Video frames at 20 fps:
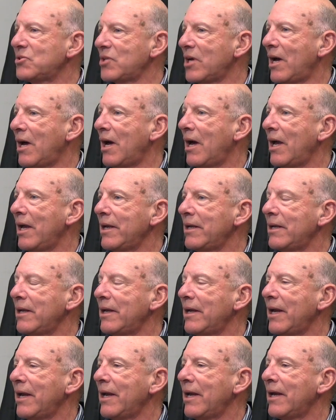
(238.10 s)
side,
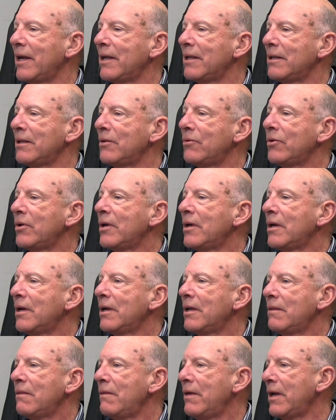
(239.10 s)
and
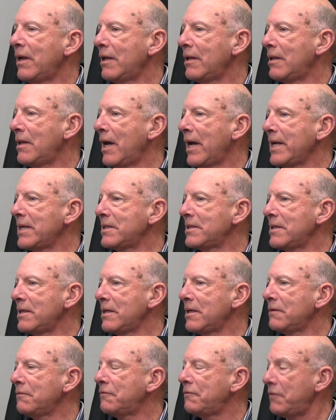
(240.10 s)
then in
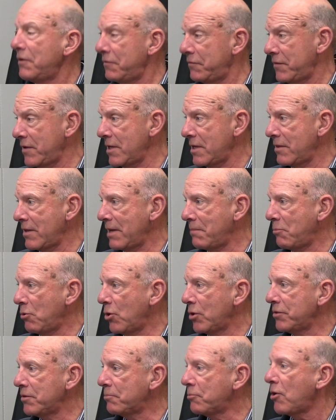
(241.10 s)
1950 they
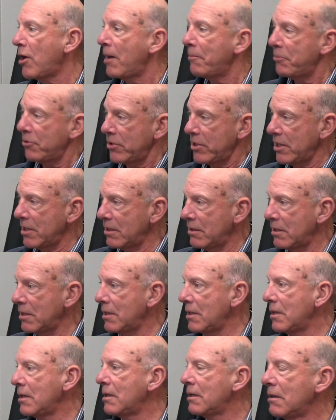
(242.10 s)
bought the property,
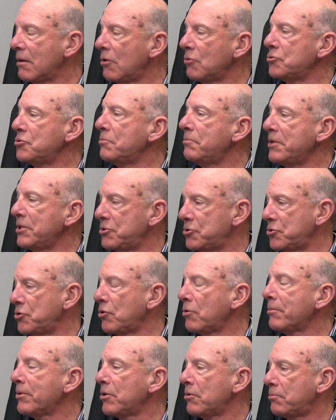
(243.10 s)
the Ocean Beach
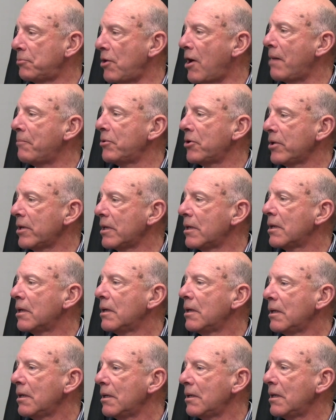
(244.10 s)
Terminal property
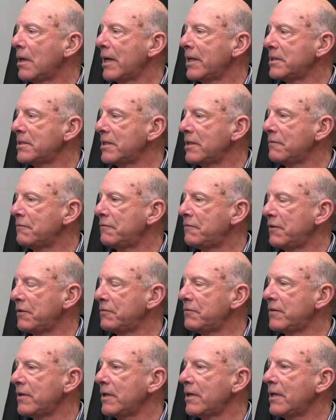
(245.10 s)
in
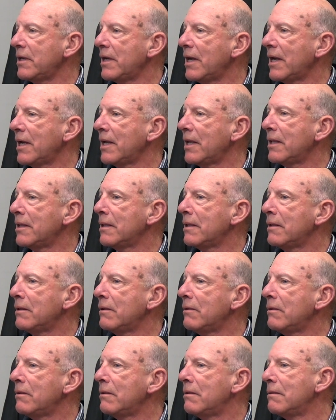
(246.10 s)
1950,
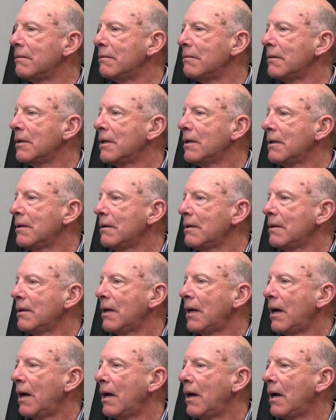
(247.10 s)
and
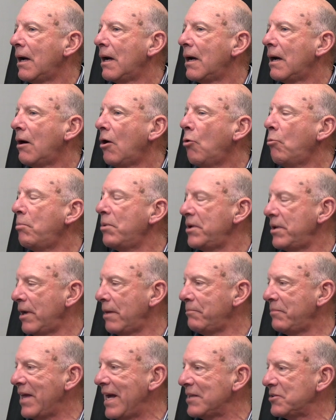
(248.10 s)
opened
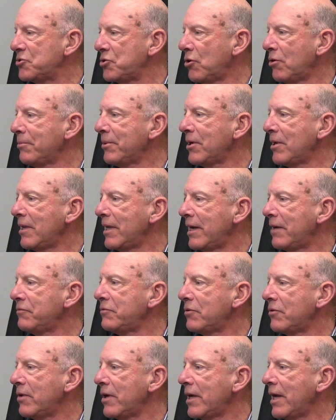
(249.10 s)
up that terminal
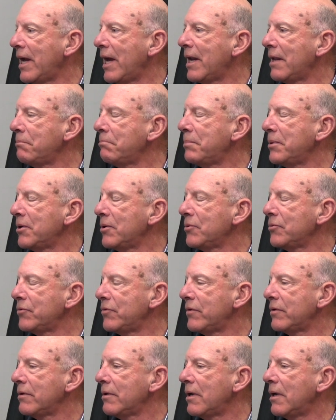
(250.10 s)
after they had it built
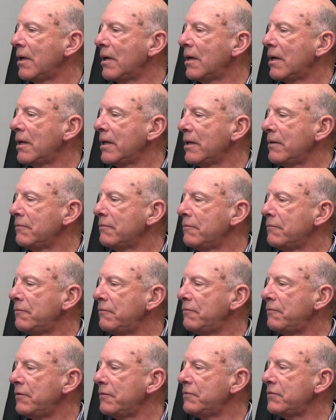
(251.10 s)
in
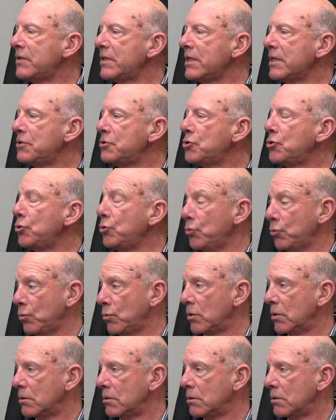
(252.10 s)
52.